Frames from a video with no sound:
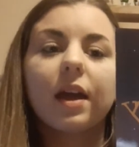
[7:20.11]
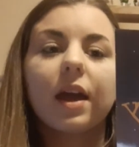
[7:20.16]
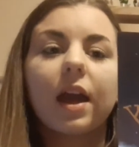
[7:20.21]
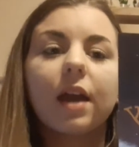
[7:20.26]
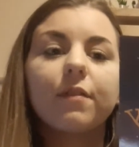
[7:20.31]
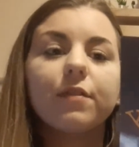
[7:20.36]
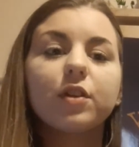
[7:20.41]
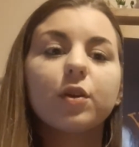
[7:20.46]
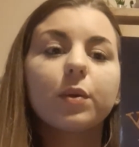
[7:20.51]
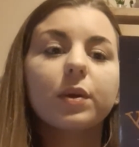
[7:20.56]

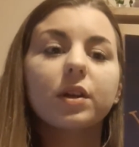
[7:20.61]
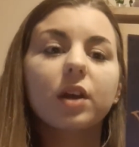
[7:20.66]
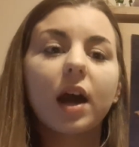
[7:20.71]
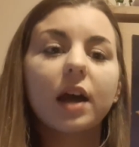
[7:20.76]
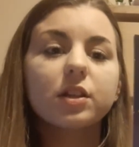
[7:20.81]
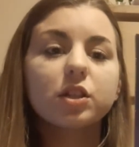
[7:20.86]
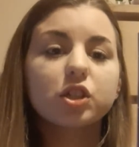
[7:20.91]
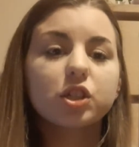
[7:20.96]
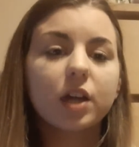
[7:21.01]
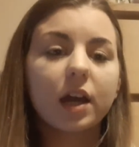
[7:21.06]
If you would
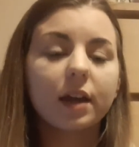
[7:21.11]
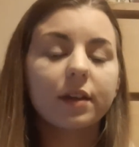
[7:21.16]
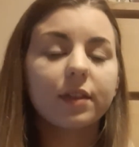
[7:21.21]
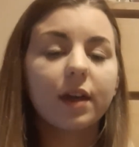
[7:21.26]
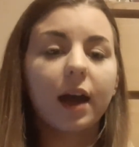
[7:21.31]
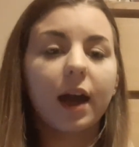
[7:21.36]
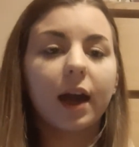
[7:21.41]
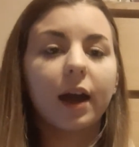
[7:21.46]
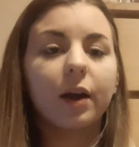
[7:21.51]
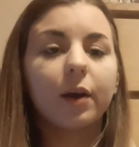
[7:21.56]
like to check
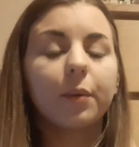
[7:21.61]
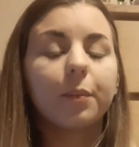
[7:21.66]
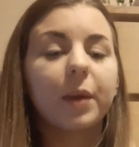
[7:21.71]
that out,